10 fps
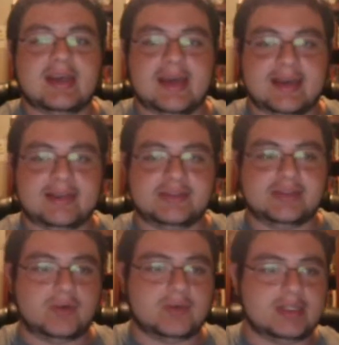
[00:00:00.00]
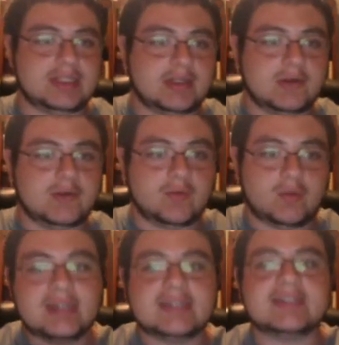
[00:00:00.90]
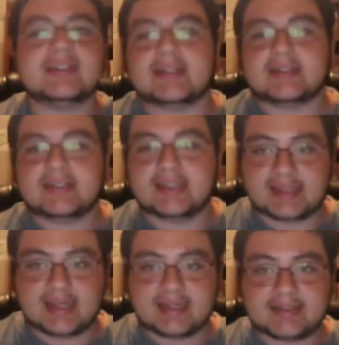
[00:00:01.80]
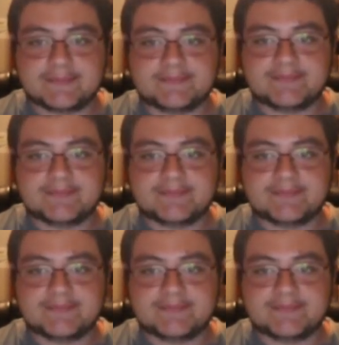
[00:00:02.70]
has only 1d6 hit dice,